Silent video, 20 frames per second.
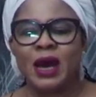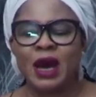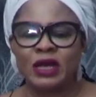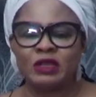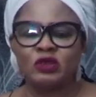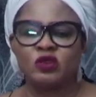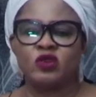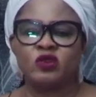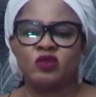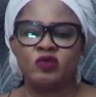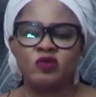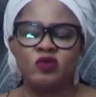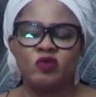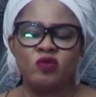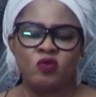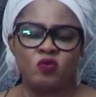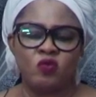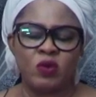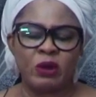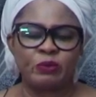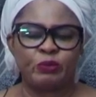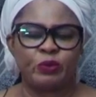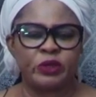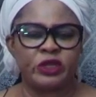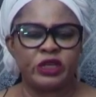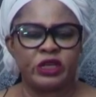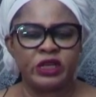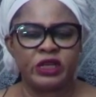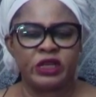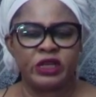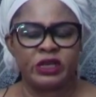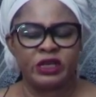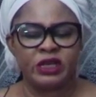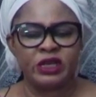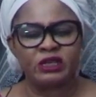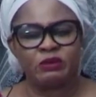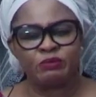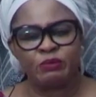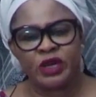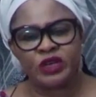And so we are putting in
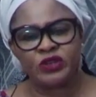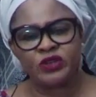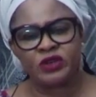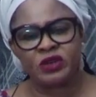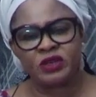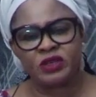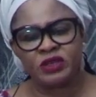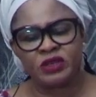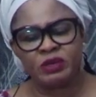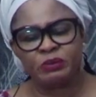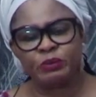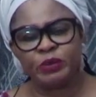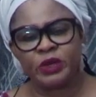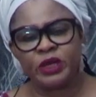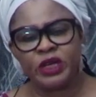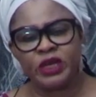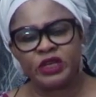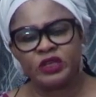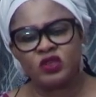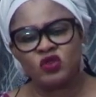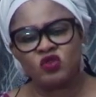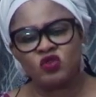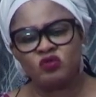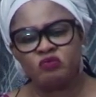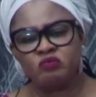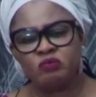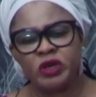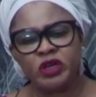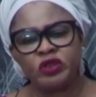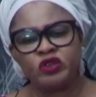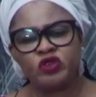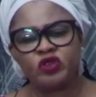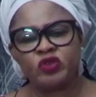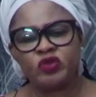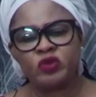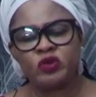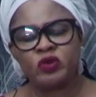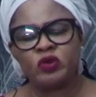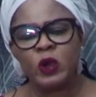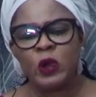these measures in place to make
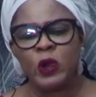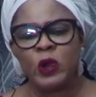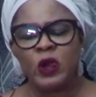sure